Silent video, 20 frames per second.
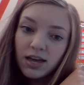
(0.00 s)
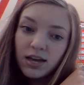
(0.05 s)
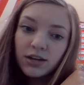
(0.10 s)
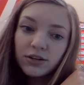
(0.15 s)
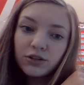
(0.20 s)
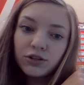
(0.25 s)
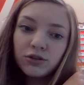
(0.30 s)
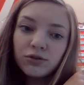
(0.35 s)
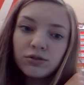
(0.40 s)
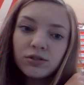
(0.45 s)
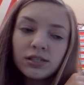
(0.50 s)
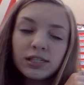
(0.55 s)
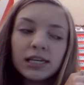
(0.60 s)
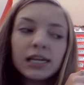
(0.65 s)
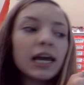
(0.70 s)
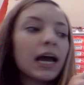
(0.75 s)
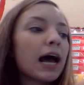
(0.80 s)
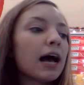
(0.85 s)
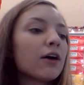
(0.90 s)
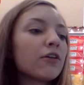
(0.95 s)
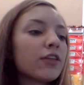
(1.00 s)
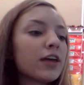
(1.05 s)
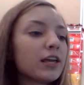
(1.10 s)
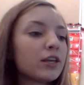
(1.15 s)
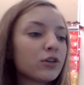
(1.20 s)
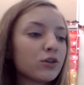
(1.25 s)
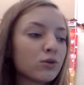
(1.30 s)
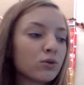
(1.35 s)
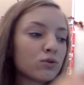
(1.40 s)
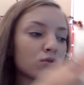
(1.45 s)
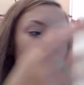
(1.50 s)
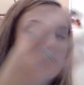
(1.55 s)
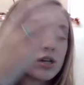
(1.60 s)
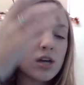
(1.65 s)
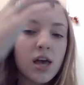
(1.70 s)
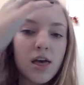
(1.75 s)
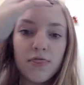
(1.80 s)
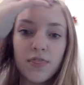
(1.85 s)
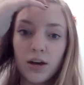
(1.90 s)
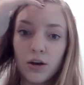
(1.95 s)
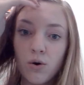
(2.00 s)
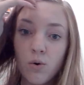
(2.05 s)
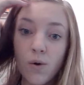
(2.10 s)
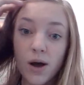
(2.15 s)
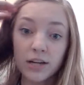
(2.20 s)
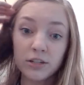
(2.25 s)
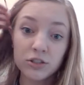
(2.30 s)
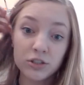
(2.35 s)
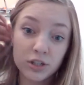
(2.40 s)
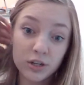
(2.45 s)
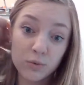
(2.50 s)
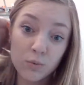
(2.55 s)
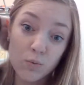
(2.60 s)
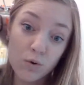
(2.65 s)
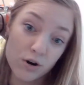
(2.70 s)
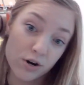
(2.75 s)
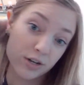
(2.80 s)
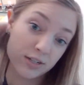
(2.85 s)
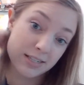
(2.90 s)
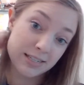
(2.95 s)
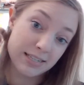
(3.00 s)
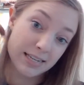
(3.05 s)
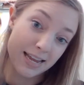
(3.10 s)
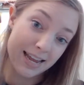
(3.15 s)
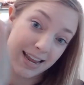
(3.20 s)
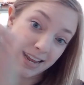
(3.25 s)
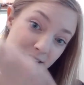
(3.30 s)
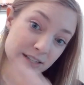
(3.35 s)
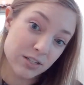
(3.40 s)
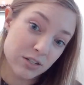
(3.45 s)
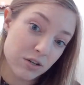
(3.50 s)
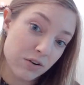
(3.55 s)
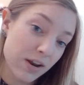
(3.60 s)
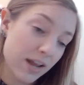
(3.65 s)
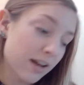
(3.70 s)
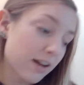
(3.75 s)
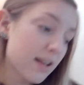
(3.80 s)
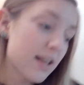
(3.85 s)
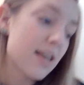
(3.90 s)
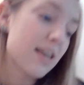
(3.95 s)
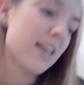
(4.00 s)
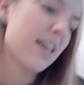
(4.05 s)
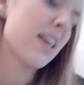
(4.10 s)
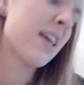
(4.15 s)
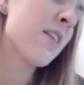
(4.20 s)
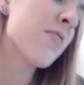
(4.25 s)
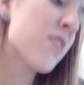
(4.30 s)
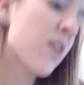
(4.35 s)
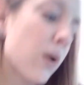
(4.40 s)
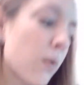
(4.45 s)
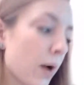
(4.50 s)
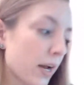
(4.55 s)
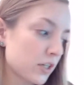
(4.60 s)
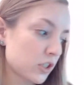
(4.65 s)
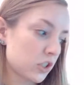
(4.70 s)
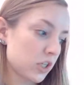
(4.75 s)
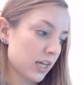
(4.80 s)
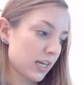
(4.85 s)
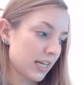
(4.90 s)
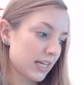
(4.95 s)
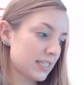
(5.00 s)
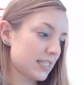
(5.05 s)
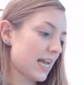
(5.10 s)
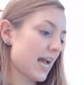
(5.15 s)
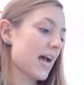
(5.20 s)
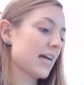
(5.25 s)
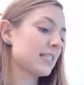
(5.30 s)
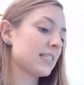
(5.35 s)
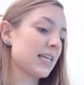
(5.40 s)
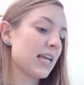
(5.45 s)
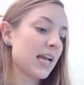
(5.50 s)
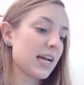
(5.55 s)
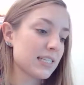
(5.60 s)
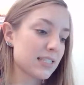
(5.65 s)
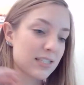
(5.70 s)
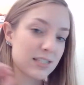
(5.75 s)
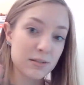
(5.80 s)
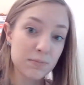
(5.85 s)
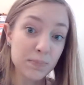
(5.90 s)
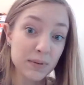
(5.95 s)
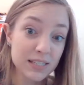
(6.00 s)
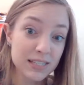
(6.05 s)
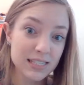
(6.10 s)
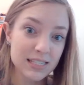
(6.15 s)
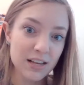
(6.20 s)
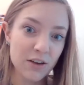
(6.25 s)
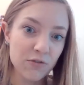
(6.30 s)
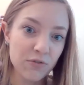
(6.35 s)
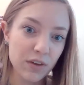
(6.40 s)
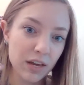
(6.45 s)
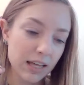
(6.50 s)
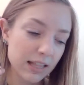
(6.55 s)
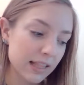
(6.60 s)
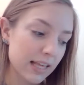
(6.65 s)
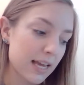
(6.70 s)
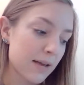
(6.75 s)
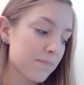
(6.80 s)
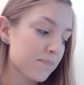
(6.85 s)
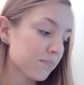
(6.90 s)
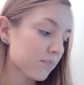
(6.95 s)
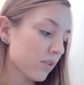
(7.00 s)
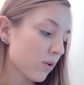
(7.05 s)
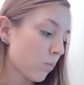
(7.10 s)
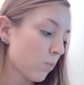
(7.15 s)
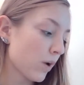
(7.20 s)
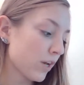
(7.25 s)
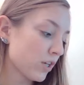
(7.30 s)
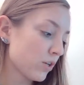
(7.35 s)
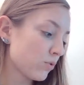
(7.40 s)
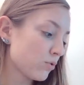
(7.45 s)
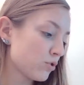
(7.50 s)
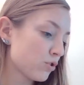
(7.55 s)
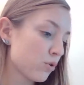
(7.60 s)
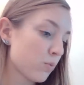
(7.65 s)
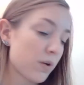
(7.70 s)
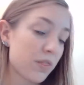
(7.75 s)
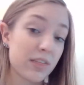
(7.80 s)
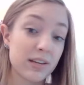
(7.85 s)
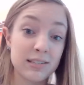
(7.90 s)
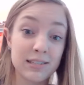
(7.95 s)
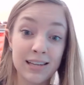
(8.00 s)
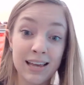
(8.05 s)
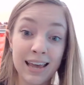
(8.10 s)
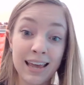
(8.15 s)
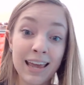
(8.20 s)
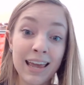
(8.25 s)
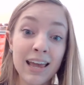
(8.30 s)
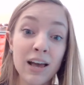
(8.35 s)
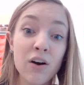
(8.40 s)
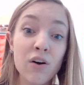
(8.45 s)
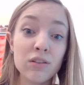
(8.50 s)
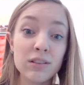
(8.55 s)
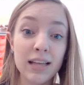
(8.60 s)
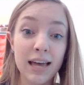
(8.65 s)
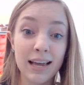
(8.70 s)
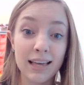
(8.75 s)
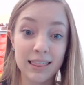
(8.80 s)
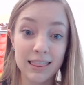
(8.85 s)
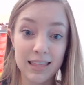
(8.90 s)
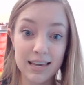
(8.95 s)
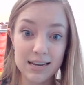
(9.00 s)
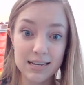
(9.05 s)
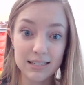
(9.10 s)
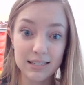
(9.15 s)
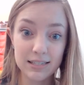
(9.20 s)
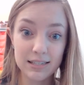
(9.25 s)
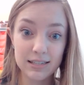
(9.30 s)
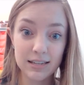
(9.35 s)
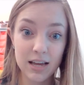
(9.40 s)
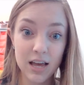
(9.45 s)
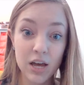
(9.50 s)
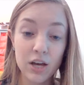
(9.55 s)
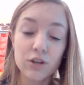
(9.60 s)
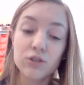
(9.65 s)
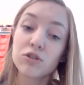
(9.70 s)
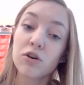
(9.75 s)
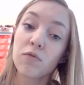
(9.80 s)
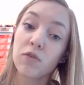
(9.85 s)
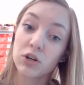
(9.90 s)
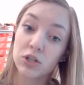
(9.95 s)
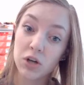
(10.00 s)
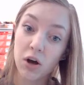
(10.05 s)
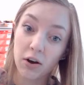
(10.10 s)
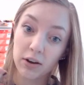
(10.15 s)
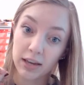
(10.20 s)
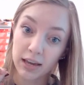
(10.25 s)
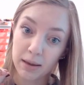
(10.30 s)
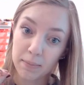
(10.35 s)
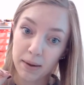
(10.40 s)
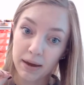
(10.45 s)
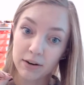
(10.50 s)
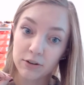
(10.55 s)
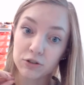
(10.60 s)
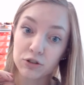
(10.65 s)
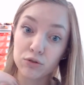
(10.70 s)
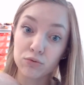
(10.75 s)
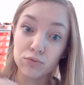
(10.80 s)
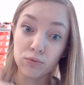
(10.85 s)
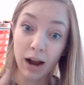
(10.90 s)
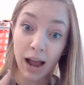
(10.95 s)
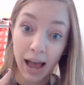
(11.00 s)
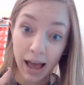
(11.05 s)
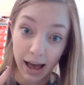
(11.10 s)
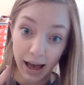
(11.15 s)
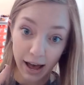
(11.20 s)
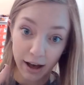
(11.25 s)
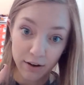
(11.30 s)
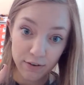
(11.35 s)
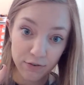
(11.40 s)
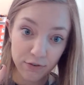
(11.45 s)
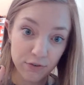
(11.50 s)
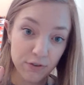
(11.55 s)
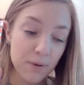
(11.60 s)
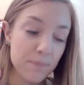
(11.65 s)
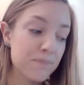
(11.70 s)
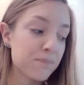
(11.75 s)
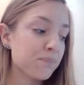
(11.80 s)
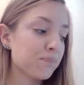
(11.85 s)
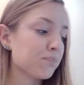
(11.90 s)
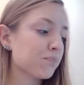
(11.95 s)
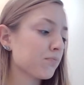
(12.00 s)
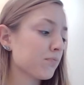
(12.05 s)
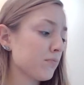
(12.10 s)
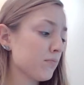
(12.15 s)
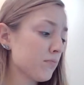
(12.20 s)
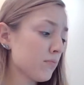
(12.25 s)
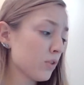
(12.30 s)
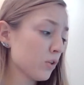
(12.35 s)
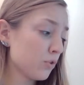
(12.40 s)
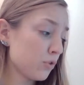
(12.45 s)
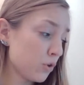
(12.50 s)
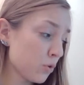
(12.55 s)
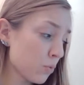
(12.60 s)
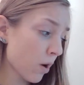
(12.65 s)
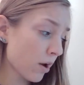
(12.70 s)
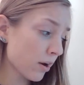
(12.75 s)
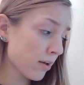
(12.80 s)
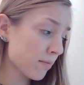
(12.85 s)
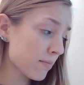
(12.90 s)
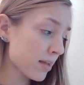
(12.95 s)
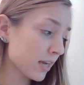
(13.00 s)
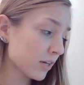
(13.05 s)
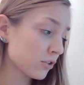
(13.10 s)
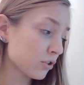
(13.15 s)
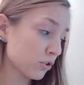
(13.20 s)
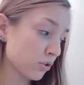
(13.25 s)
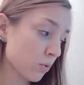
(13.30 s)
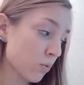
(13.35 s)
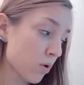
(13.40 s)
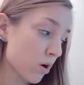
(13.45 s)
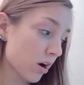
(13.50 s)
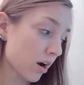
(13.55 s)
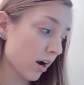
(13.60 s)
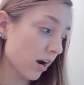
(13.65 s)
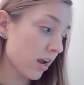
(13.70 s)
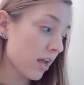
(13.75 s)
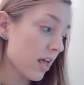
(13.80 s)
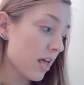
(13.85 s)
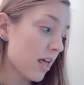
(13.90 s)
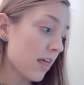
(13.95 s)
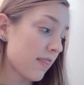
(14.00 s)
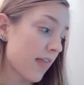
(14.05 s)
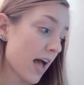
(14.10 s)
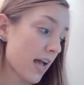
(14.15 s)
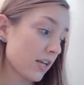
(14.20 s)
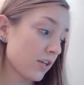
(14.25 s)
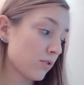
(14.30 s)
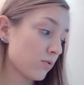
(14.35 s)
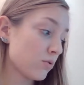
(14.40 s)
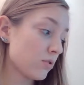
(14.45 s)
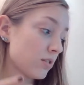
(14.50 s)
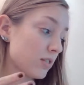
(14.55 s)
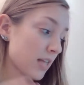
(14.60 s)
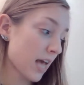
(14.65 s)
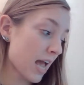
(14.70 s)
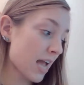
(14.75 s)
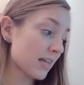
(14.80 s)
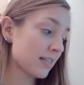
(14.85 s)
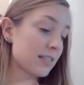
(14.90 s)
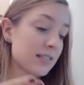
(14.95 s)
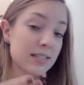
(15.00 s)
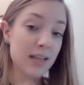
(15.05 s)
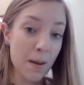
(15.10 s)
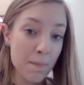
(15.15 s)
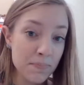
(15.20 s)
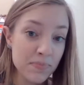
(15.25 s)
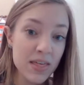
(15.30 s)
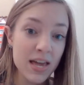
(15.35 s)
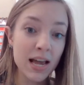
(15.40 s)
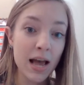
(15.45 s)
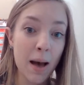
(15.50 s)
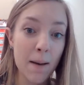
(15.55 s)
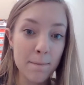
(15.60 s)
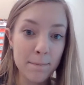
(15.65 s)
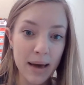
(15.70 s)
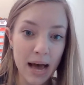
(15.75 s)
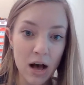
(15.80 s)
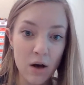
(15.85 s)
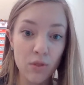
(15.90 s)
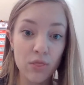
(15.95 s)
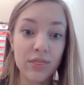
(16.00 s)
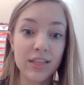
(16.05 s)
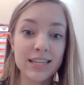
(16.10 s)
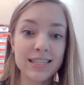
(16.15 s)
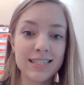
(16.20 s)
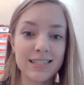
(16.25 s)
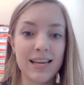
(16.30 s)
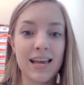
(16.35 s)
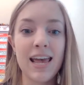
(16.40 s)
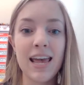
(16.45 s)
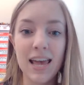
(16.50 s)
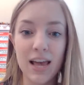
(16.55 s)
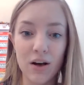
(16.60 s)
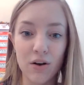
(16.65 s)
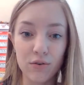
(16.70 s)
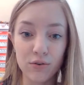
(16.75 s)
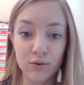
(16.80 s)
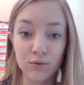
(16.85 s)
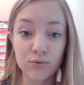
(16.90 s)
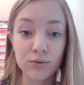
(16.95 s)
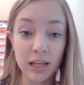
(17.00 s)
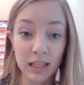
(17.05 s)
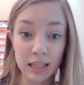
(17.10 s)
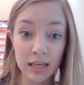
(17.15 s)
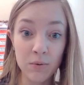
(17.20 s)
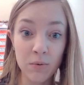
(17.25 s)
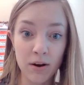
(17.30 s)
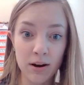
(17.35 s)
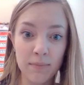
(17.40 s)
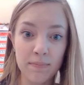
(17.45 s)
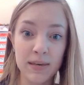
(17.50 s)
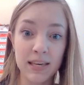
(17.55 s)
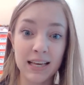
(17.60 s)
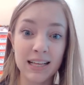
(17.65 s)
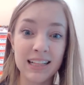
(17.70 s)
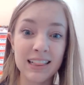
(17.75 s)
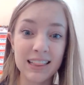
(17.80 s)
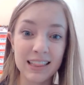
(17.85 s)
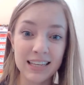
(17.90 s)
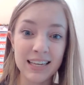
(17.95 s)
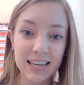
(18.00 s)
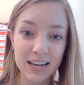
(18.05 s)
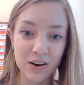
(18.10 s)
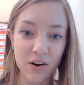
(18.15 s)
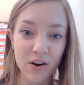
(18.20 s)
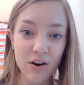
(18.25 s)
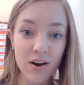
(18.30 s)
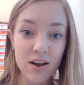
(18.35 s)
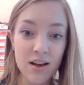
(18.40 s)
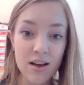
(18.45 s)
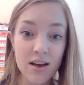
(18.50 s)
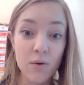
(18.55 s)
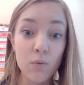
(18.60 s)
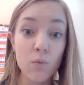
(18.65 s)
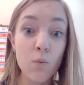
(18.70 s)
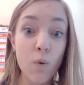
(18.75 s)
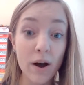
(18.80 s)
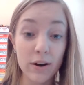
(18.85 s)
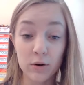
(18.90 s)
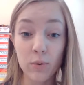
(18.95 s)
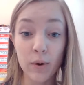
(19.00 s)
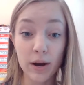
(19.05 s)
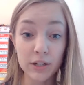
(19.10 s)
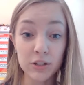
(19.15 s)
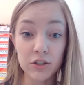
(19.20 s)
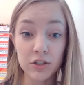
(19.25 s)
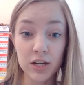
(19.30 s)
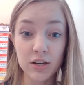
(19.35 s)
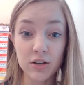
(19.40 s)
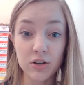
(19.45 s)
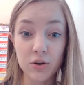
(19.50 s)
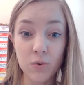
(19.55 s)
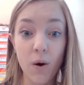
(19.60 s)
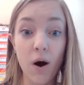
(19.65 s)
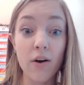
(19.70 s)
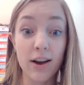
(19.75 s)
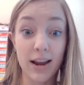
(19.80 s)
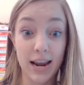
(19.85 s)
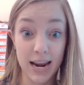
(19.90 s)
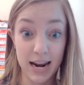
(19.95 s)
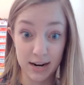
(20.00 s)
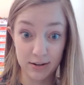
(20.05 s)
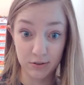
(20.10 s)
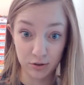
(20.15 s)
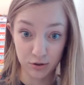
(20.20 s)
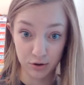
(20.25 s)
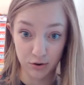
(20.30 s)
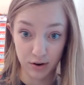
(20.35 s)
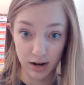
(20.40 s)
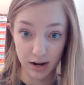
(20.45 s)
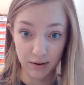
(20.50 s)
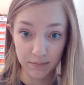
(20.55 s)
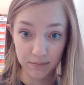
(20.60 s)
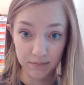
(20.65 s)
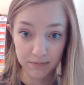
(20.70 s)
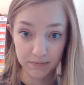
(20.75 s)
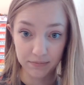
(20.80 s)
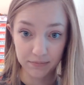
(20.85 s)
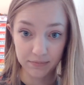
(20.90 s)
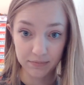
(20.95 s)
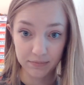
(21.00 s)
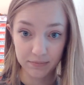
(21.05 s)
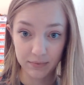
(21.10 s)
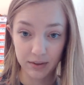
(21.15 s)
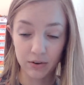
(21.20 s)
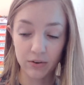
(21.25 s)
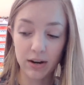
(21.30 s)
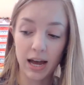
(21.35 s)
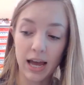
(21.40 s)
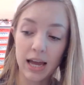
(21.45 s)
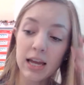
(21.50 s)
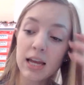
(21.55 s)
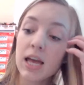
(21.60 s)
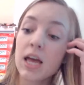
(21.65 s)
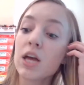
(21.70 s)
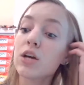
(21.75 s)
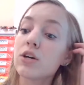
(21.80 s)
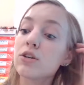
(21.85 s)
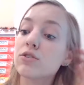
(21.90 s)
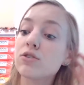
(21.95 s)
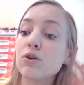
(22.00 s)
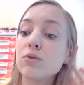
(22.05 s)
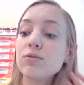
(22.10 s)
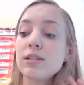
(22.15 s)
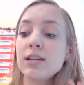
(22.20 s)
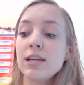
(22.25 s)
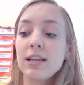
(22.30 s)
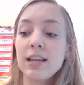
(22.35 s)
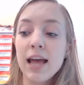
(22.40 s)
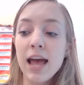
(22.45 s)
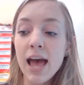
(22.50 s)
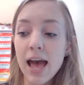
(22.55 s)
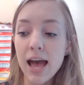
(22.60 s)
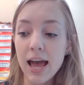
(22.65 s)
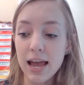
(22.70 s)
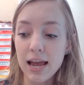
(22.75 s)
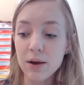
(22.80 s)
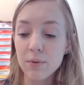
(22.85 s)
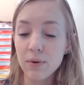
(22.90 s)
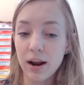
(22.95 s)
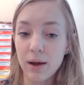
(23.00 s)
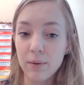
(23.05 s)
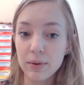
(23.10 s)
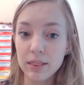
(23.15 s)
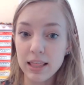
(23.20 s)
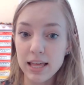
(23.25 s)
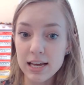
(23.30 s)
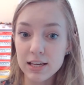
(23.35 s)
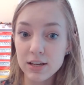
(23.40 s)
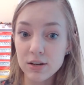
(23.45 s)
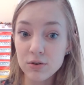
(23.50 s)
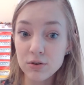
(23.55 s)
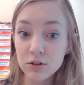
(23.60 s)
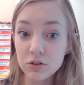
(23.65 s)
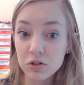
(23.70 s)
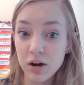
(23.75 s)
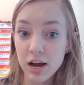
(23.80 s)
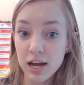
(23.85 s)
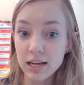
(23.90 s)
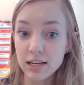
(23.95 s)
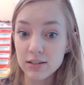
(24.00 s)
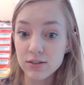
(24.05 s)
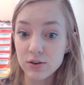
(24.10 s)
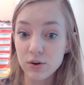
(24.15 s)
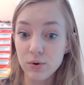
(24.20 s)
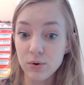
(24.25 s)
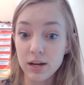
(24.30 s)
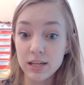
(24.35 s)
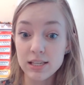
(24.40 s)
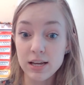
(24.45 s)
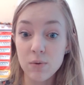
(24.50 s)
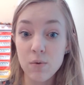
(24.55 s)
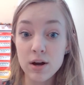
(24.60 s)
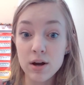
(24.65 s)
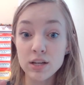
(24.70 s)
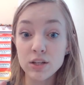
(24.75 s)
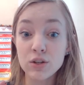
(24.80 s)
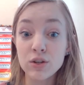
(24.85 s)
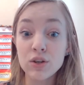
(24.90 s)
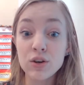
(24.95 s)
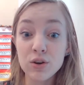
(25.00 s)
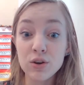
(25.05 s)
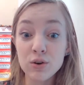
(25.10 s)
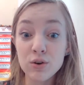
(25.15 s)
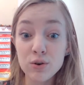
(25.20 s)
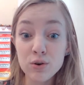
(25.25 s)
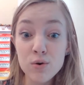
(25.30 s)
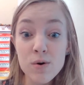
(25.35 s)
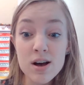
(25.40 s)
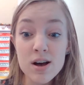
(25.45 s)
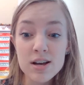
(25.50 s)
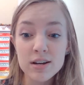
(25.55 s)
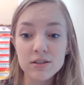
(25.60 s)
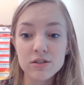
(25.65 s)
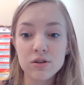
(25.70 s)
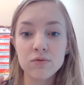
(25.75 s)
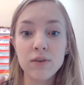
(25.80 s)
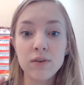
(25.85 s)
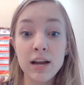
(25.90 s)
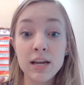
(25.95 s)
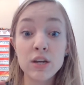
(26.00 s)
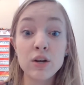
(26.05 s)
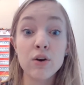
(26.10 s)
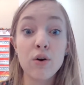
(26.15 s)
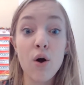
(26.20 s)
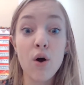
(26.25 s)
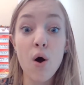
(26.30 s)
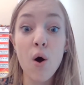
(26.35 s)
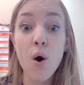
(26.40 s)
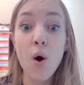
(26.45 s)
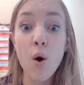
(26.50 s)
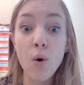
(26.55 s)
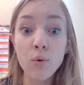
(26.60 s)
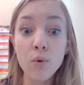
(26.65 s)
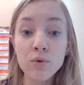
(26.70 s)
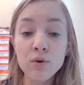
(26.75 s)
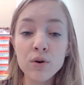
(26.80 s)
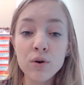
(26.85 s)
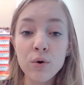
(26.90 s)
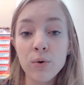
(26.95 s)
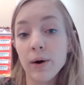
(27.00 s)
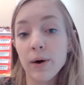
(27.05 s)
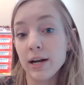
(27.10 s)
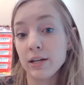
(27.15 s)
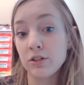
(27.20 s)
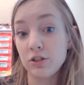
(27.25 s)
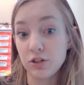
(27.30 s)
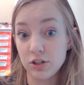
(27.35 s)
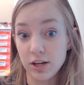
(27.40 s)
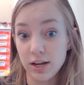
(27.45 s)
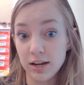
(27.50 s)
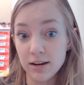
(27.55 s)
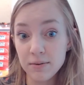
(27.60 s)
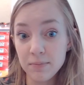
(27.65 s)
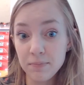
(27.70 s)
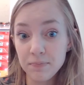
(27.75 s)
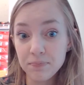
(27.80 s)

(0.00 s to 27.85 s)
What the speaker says: Do you see how they used the question words to answer it? In the question, it's asking us specifically what you do with a tail like this. So if you're talking about a giraffe, you to make sure that you say something about the tail. You really want to be clear what question you are answering. Okay, so today what I would like you to try and do is I want you to write your own question